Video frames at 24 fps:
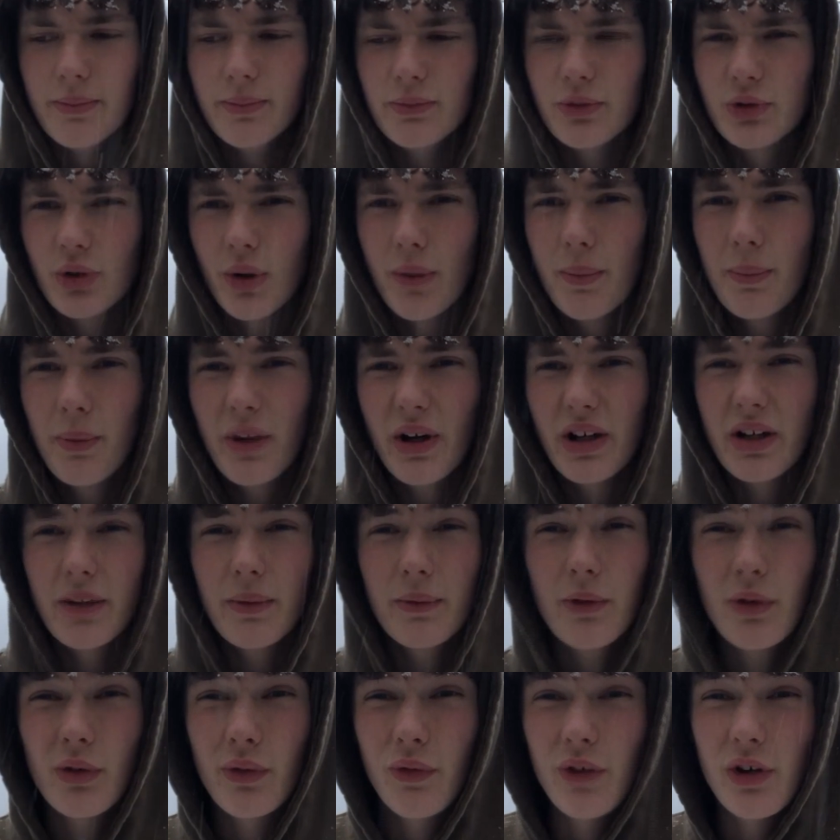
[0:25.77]
So I'm planning on
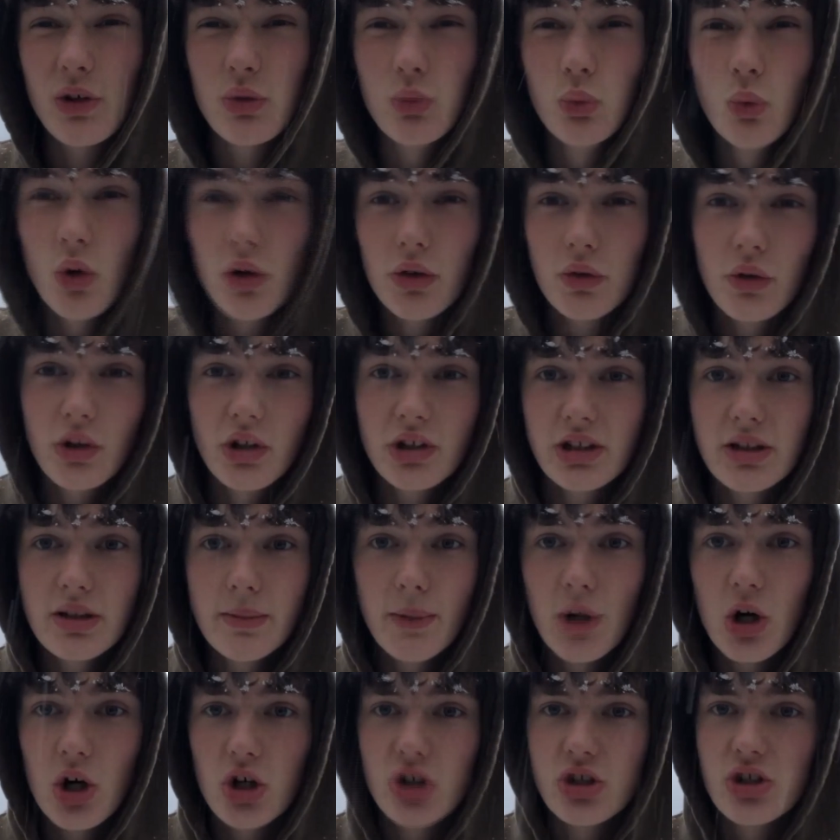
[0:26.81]
going to fish one rod in the
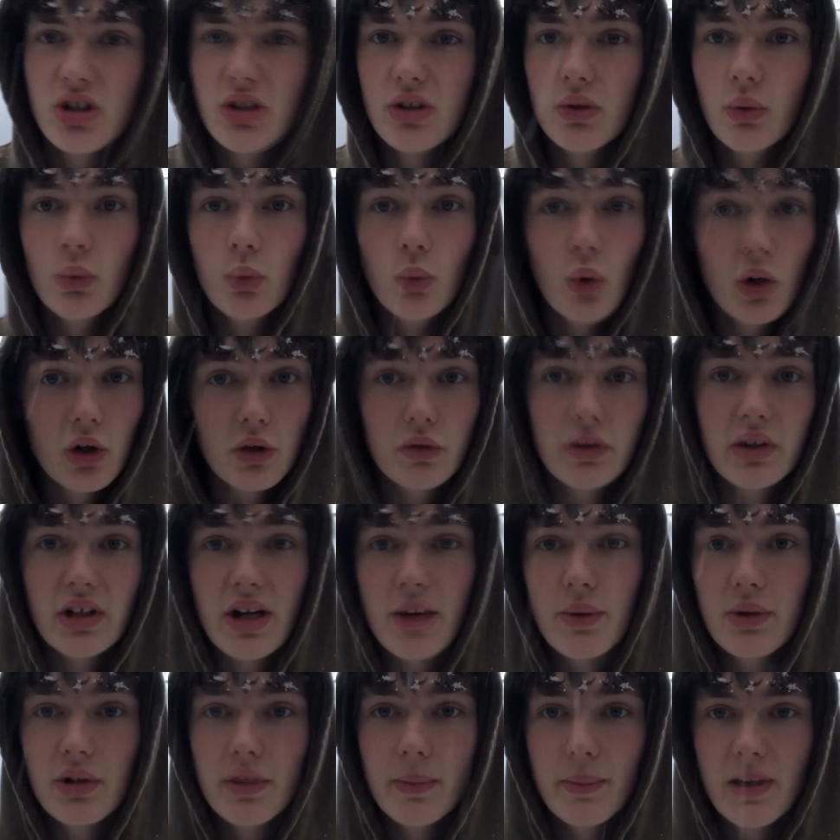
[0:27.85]
margin, one rod
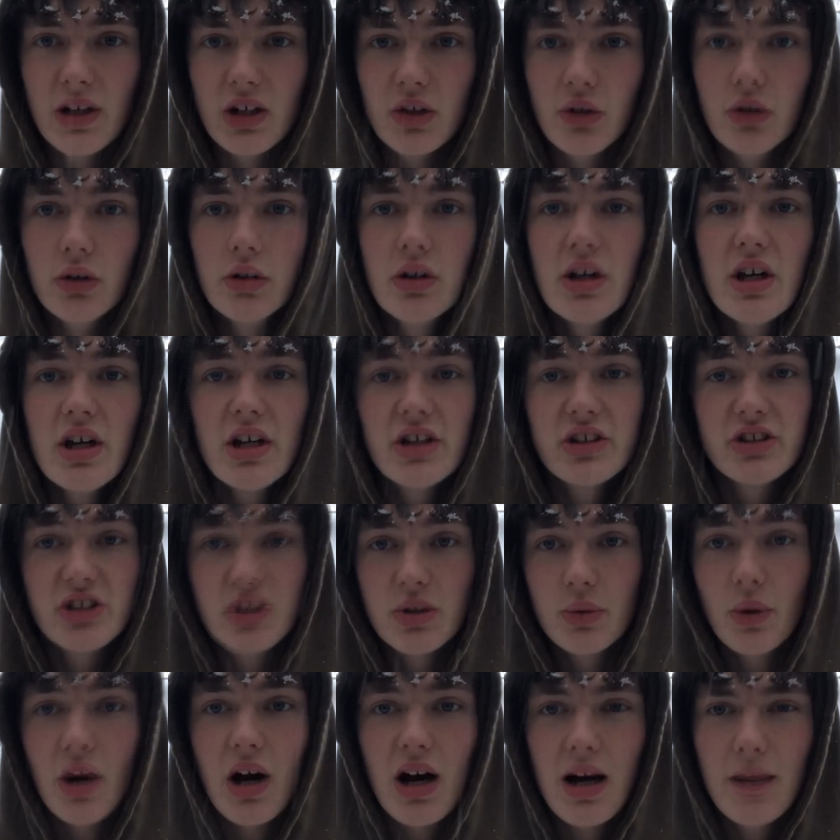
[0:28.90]
out in the middle,
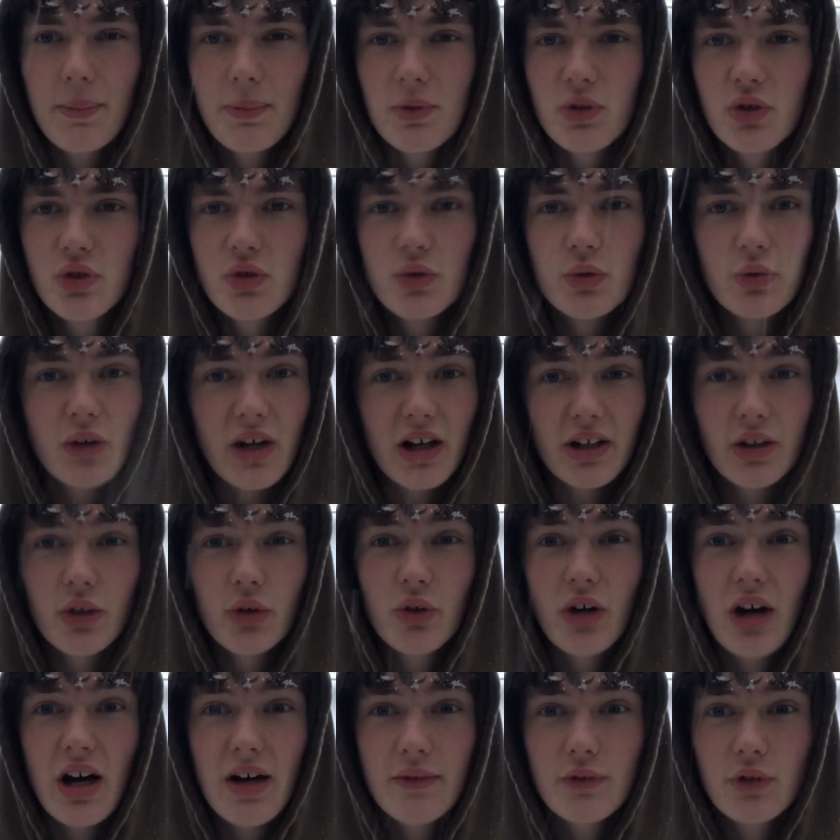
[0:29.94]
see what happens. I
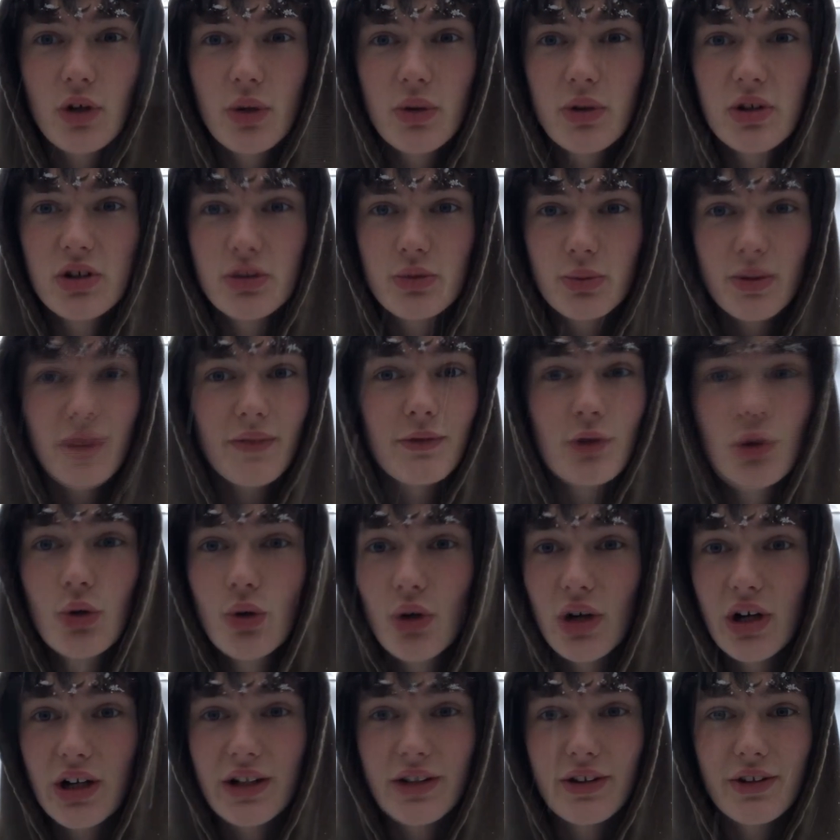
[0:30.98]
have noticed we haven't
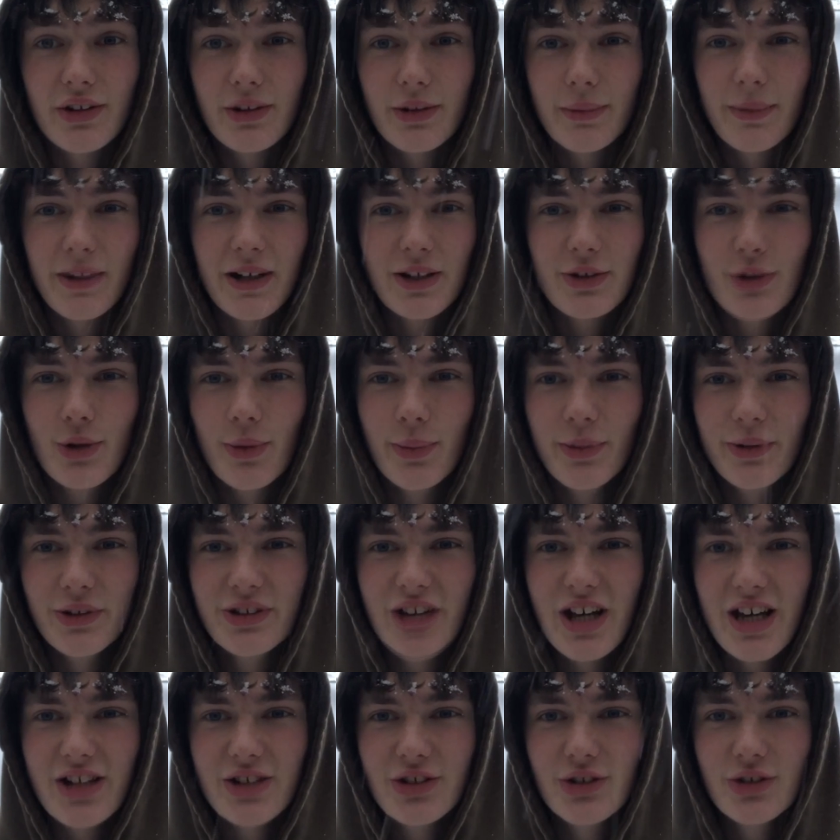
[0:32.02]
caught anything in the past couple of
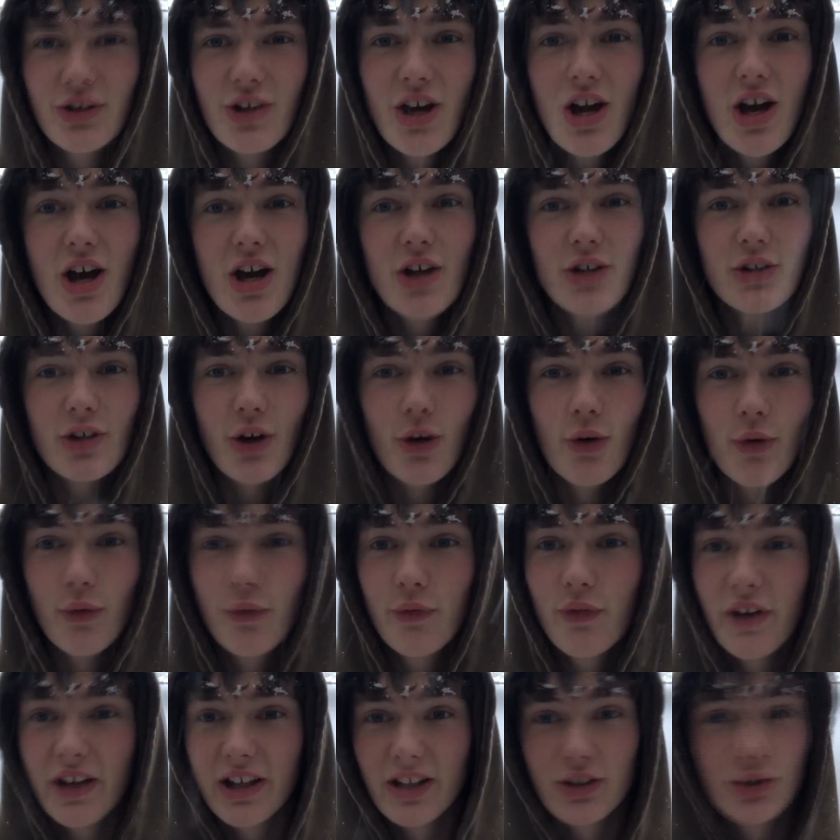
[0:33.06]
sessions. So
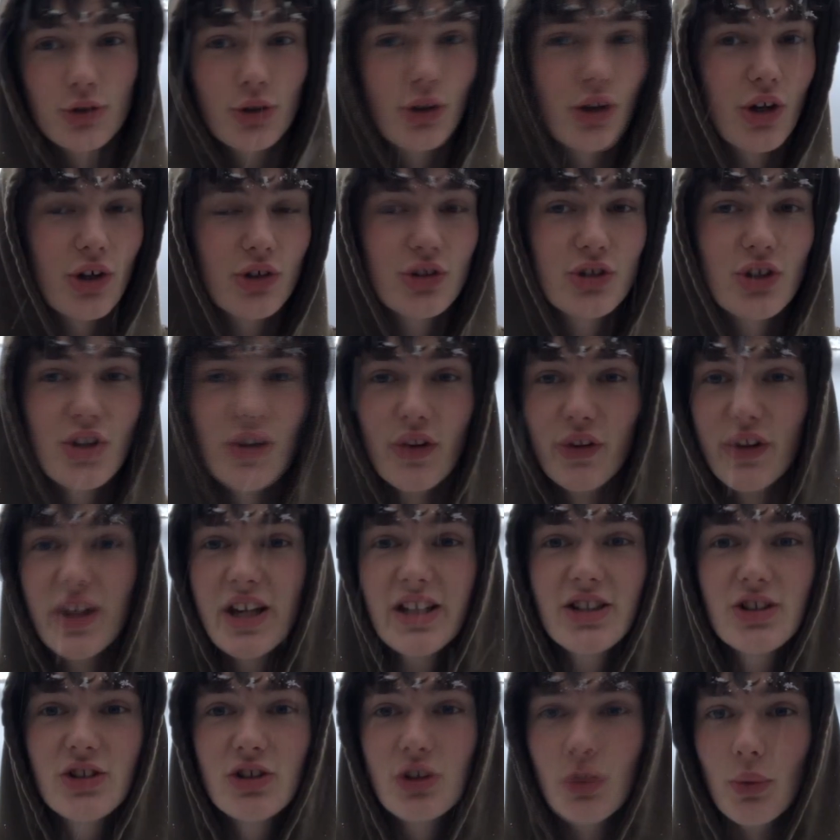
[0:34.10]
fingers crossed,
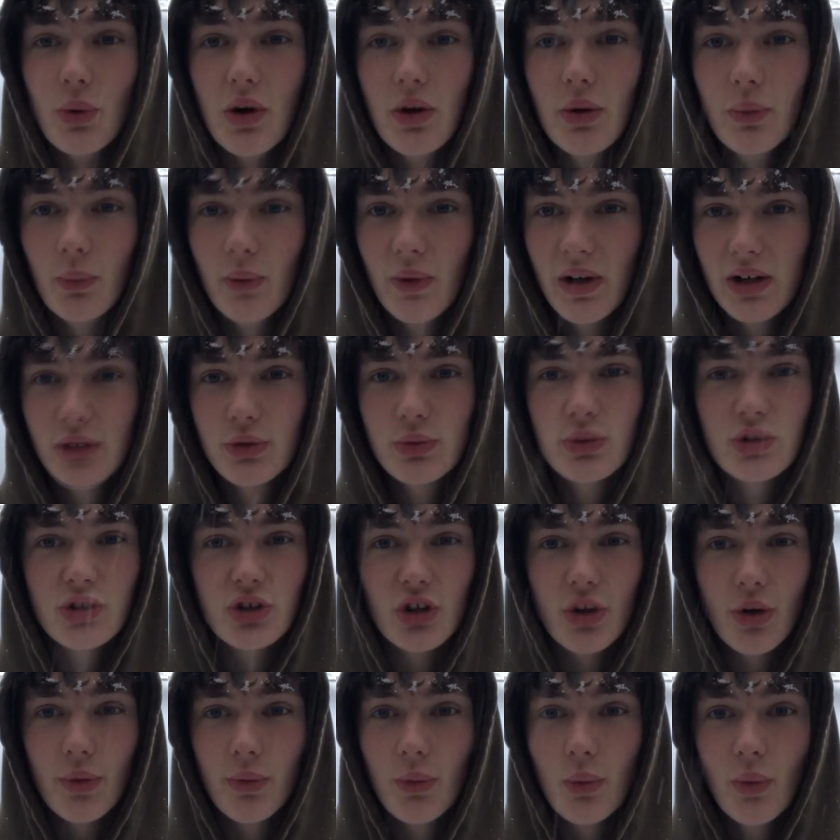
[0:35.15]
this is the one. Whilst
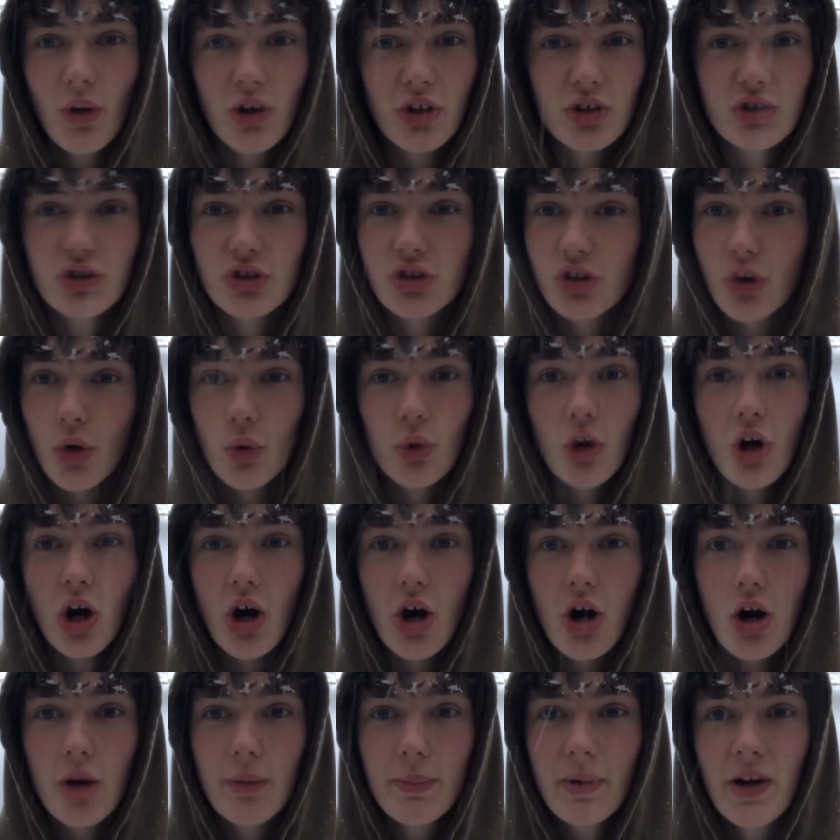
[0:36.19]
we want a snow
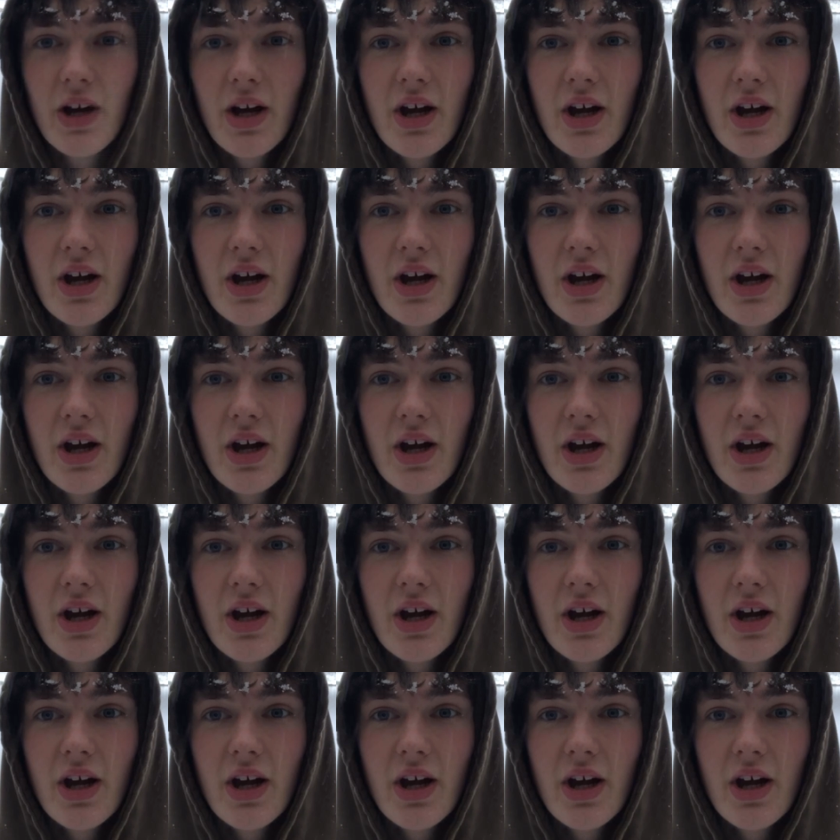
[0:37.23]
carp.